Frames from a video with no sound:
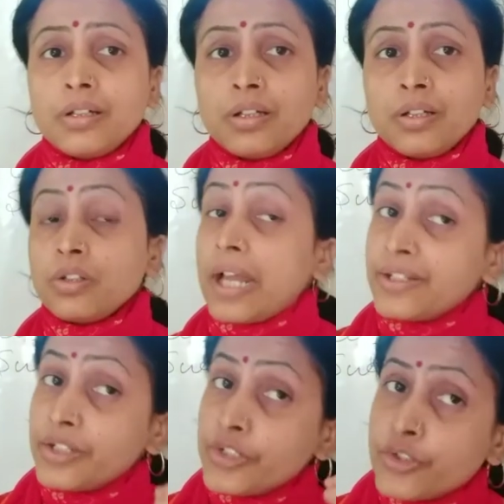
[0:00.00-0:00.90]

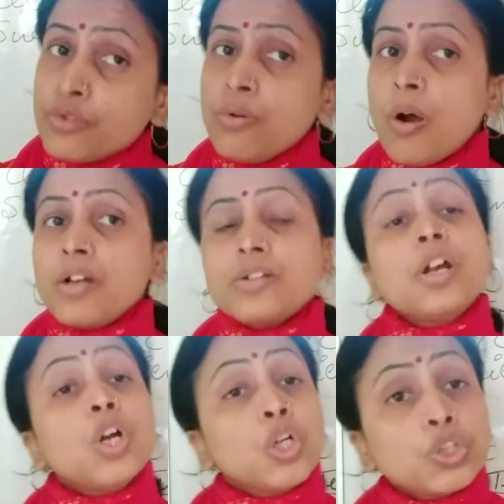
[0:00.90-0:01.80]
Neither too
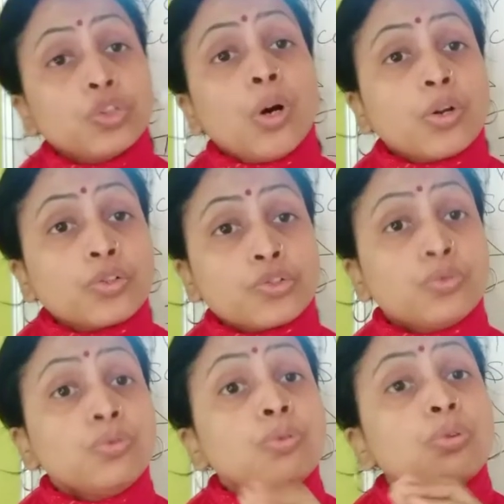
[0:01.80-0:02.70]
hot nor
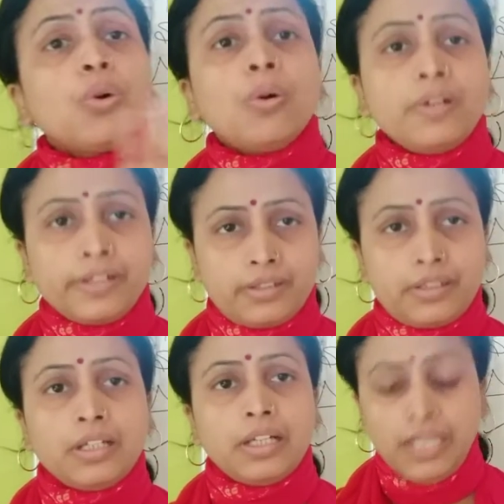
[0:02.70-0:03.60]
too cold.